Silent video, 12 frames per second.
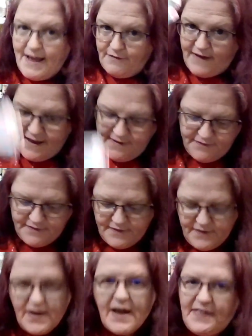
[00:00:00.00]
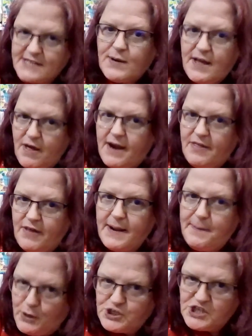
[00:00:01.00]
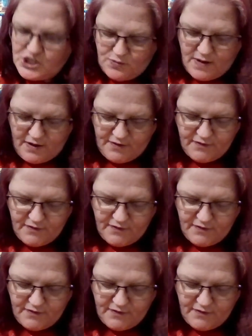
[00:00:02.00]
5, and that's what I thought. I thought I purchased 12.